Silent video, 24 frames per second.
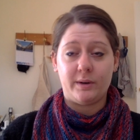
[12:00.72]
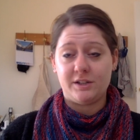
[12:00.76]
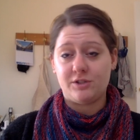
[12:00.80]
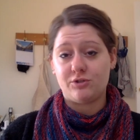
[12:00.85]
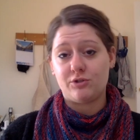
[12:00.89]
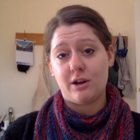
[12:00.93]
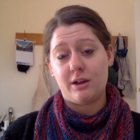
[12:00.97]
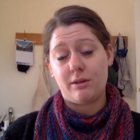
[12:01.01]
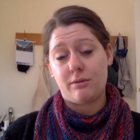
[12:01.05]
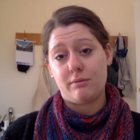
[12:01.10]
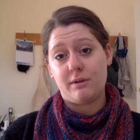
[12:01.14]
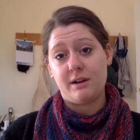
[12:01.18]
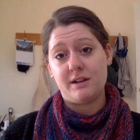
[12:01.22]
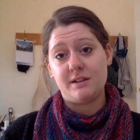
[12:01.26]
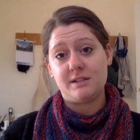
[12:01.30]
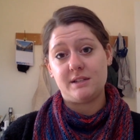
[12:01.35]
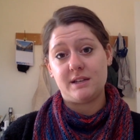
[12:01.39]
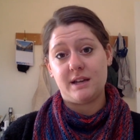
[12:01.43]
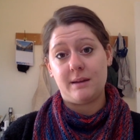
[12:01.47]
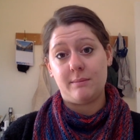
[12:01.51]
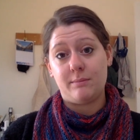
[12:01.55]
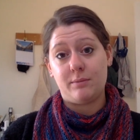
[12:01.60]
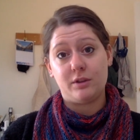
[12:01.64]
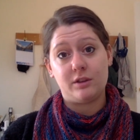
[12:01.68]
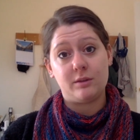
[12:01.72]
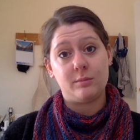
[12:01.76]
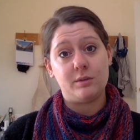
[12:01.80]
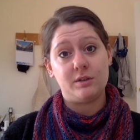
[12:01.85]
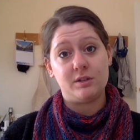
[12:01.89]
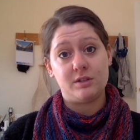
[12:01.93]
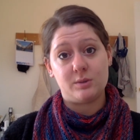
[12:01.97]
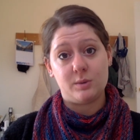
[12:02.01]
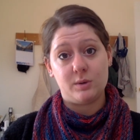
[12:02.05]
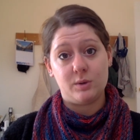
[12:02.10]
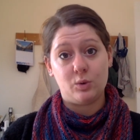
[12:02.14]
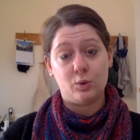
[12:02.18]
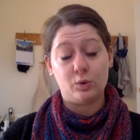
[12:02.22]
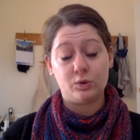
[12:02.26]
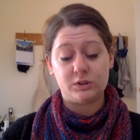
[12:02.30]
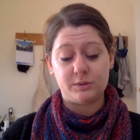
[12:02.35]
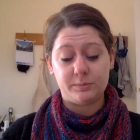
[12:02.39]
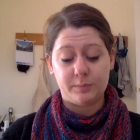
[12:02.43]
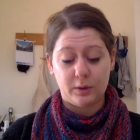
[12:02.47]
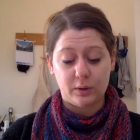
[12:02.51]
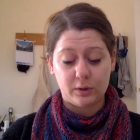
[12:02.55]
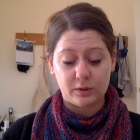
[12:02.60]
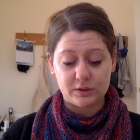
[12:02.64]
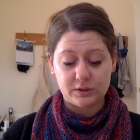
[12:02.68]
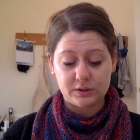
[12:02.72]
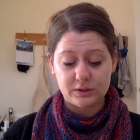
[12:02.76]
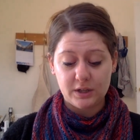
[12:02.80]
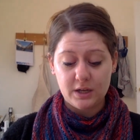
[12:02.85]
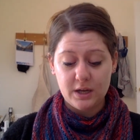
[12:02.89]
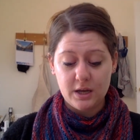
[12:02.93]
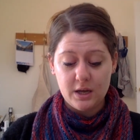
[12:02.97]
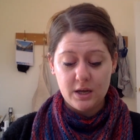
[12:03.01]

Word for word: stray threads and put them into an orts box.